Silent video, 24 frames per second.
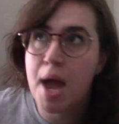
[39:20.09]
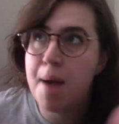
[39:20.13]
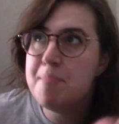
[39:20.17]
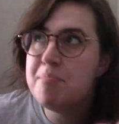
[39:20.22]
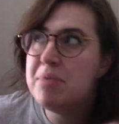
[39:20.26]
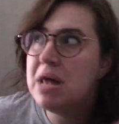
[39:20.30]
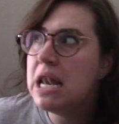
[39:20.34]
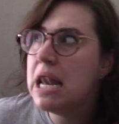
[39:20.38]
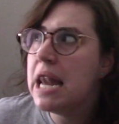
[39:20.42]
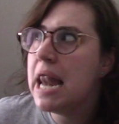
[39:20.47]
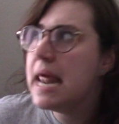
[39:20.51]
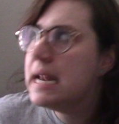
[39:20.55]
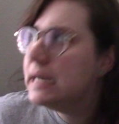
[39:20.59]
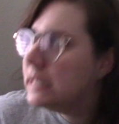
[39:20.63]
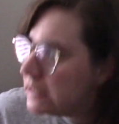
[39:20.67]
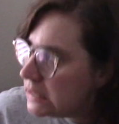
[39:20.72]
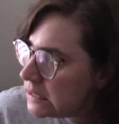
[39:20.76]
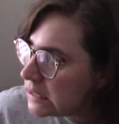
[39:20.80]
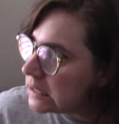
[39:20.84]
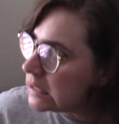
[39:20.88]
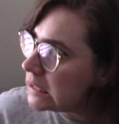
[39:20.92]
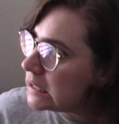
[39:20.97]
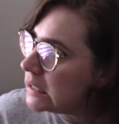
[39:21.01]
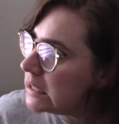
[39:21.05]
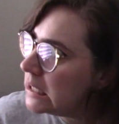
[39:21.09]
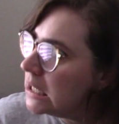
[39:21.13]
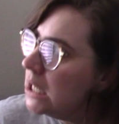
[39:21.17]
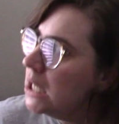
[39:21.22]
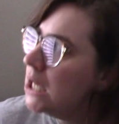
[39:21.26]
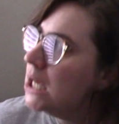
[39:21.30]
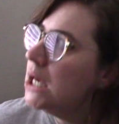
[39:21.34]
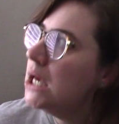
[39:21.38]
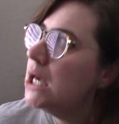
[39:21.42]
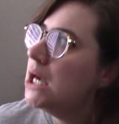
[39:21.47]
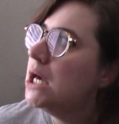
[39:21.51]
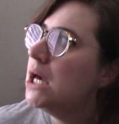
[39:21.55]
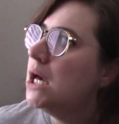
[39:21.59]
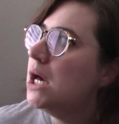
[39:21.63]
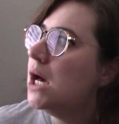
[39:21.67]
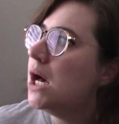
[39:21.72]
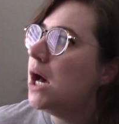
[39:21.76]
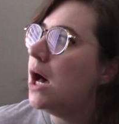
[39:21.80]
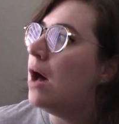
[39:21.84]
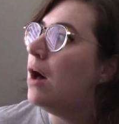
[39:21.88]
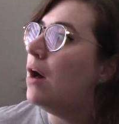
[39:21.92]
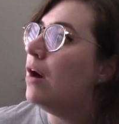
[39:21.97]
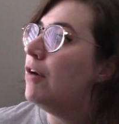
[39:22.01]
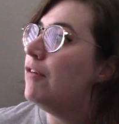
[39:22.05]
plenty
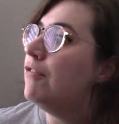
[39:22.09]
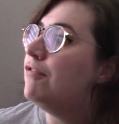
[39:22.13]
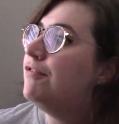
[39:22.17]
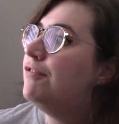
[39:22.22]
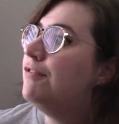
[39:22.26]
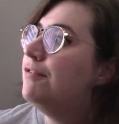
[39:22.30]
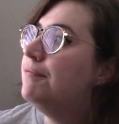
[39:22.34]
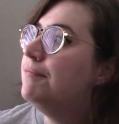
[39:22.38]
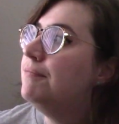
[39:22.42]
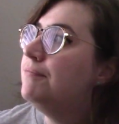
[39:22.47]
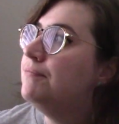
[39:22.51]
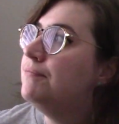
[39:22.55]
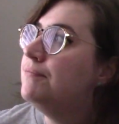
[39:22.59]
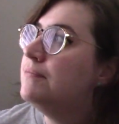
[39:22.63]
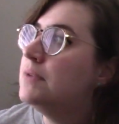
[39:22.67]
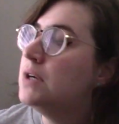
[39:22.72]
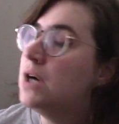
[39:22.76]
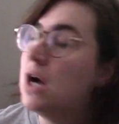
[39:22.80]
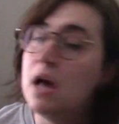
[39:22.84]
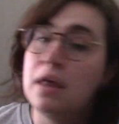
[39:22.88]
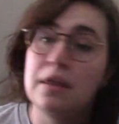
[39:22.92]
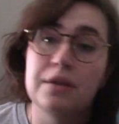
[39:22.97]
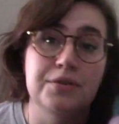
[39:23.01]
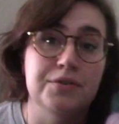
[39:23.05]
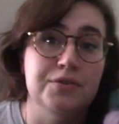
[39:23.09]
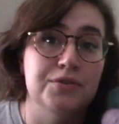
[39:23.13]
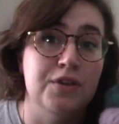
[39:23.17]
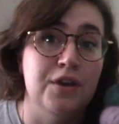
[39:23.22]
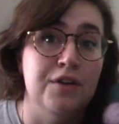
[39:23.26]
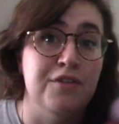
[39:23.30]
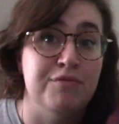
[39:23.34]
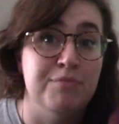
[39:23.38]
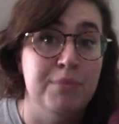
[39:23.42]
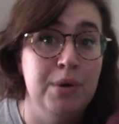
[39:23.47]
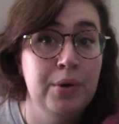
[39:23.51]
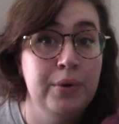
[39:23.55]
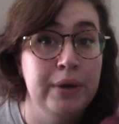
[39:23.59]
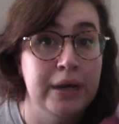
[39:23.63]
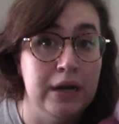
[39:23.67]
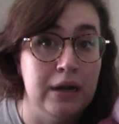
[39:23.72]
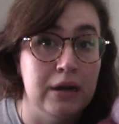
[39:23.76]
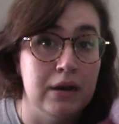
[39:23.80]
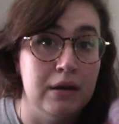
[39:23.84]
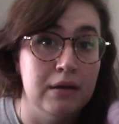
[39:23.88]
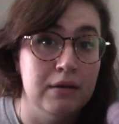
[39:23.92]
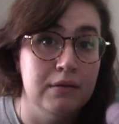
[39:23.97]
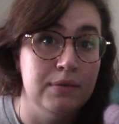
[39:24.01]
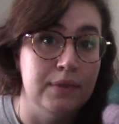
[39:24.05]
of colors of
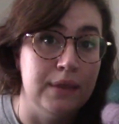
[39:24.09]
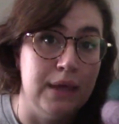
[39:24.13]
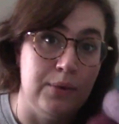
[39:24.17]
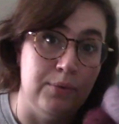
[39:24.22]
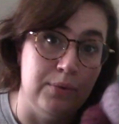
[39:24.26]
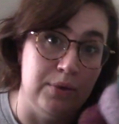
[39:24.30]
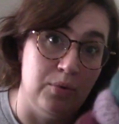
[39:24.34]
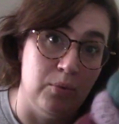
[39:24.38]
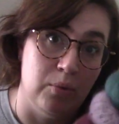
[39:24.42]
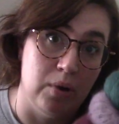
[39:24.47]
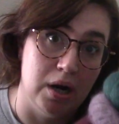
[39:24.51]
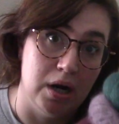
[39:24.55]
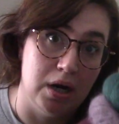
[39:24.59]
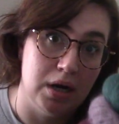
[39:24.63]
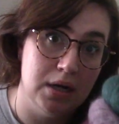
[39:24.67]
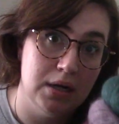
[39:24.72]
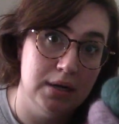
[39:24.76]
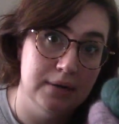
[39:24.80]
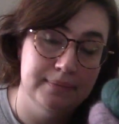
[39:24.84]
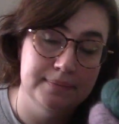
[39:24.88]
mohair that would work